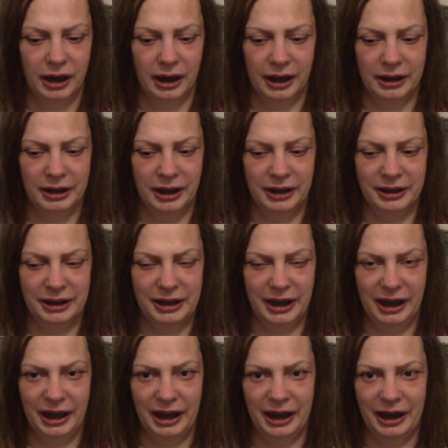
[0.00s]
and
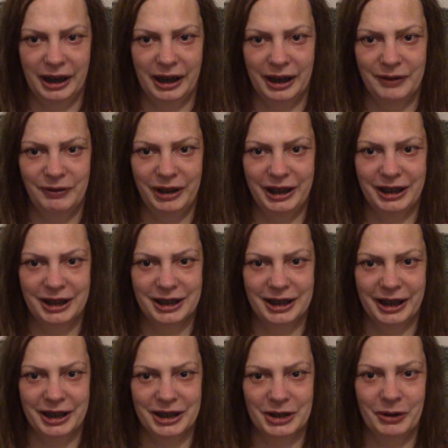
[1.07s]
yeah, I mean, it's
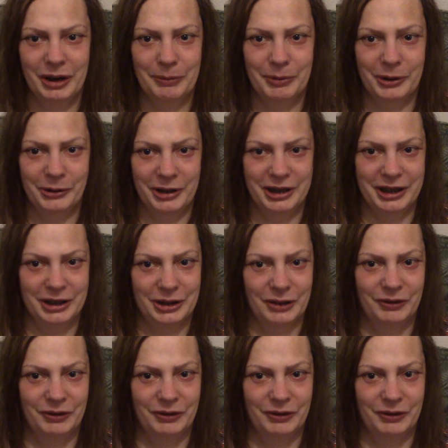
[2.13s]
like so hypocritical